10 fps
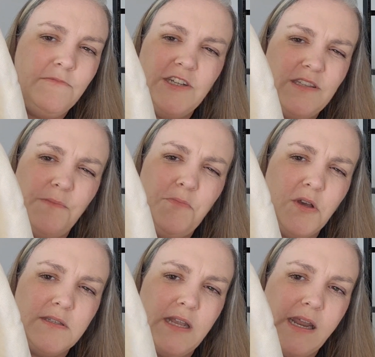just some
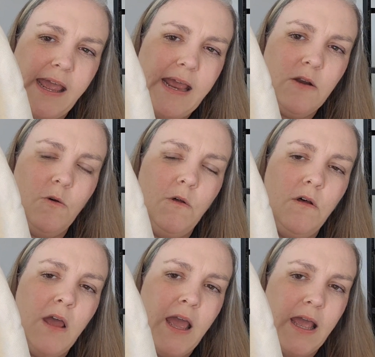books and a
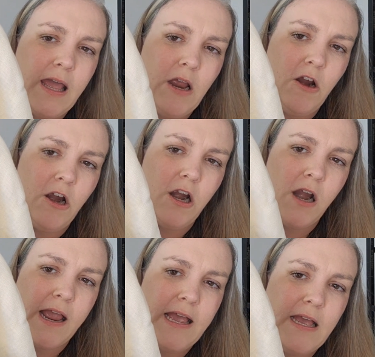candle.
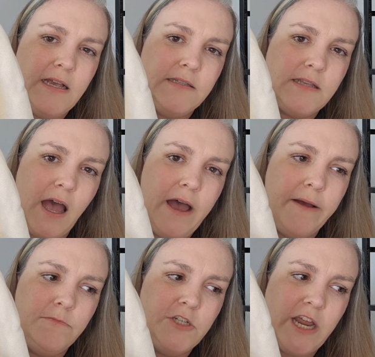Here is
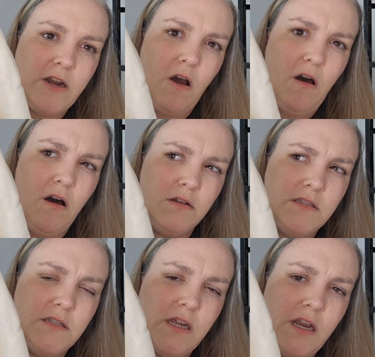Jane
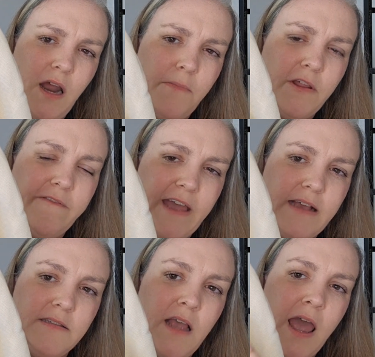Austen, I believe,
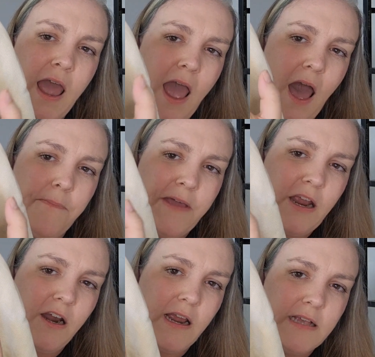yes. Up
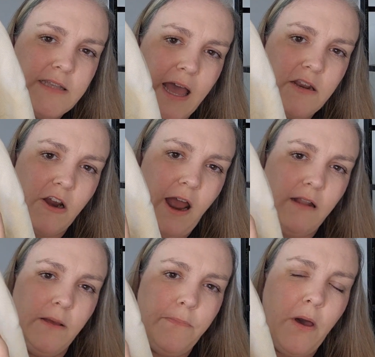here is Edgar
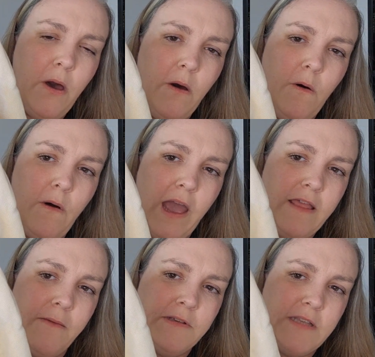Allan Poe,
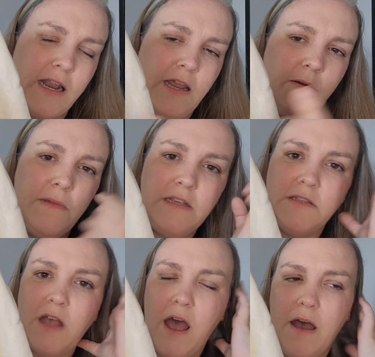and then beside him
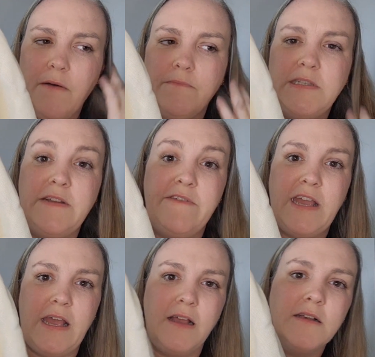is Stephen
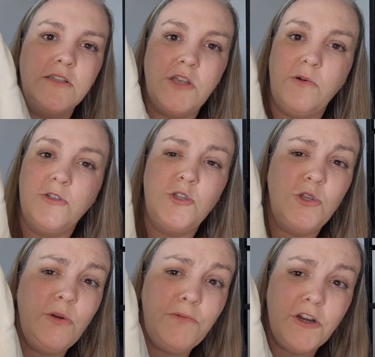King. So
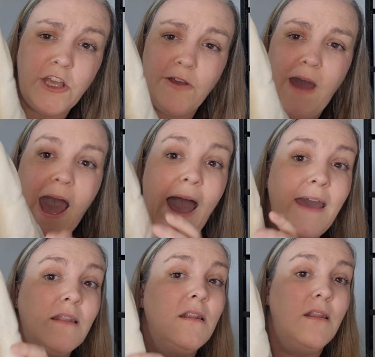super cute.
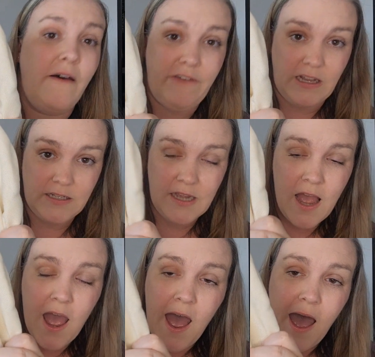I love it.
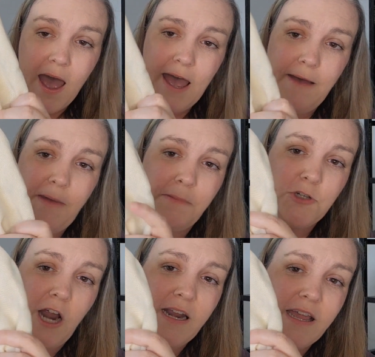I'm
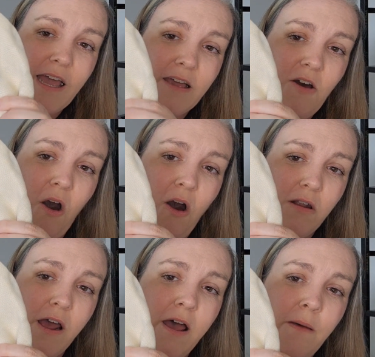trying to get
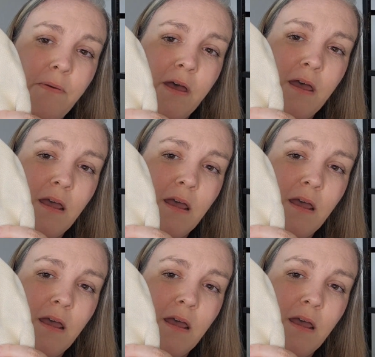caught up,